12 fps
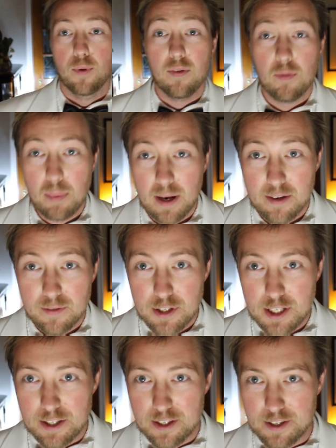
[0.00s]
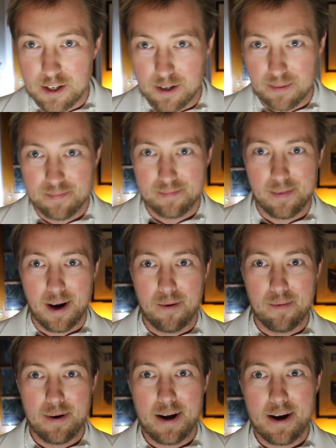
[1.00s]
We have a plate of cheeses here. I
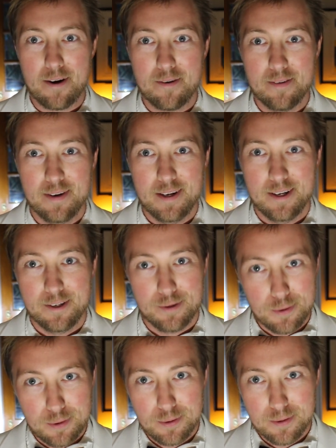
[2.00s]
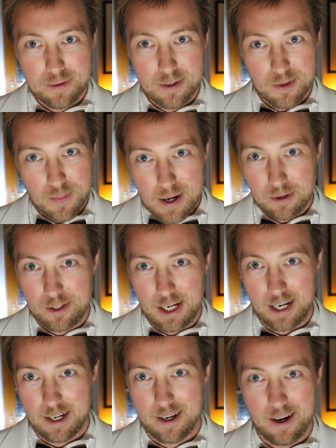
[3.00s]
will now do the smell
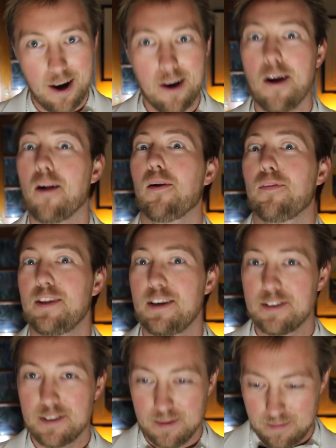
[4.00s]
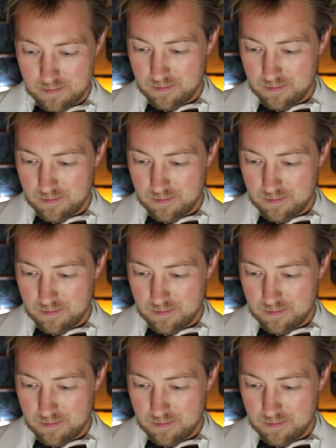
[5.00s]
check on all of these.